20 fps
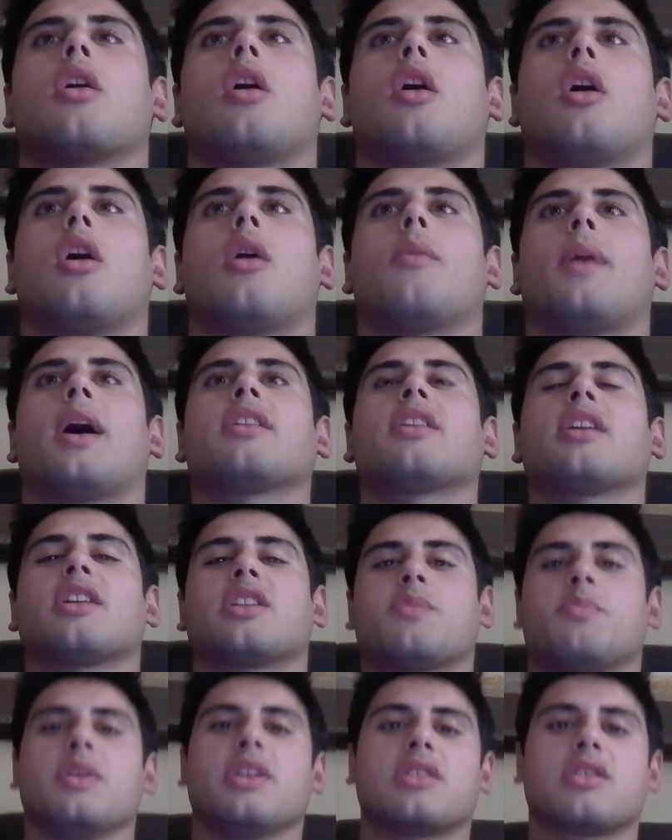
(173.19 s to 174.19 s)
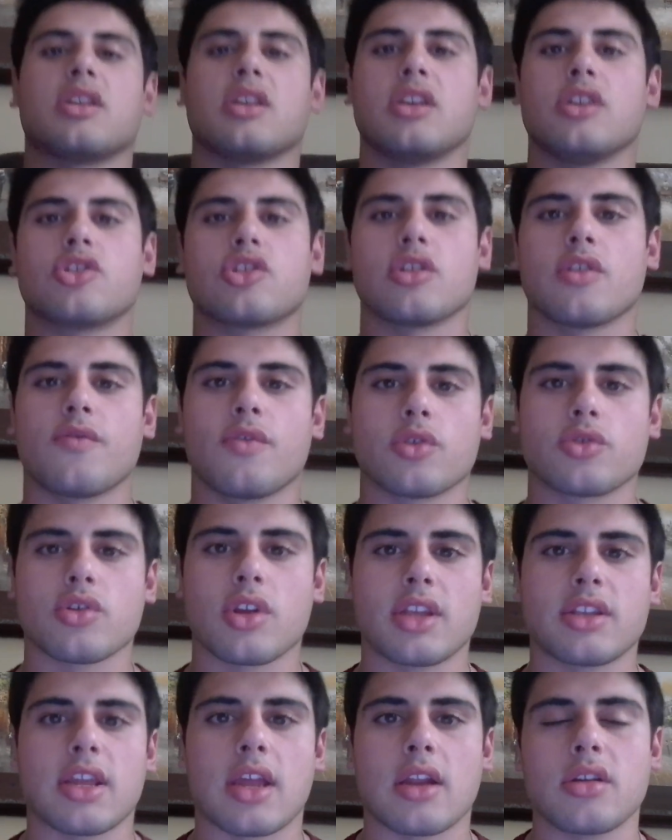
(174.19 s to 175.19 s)
I think it speaks to each
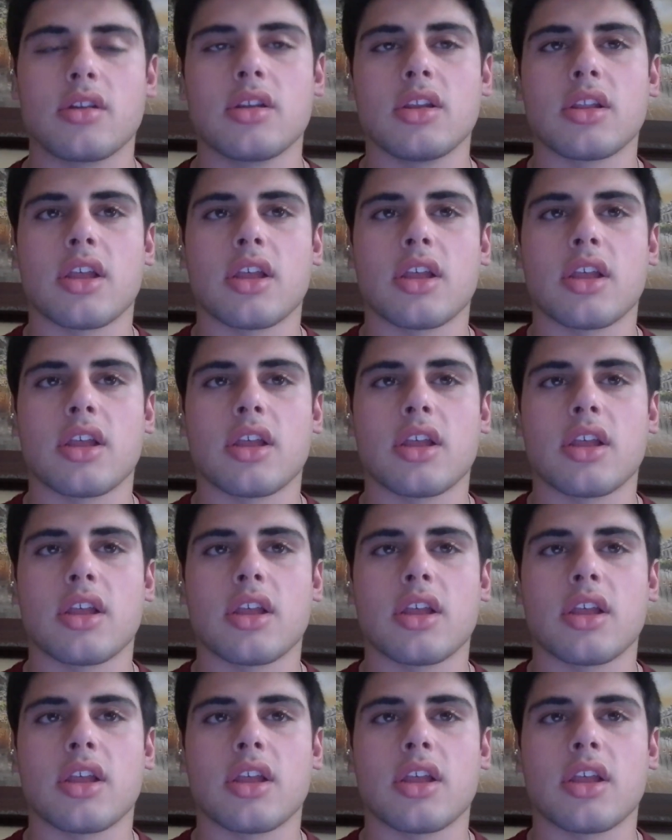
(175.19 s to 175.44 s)
individual identity.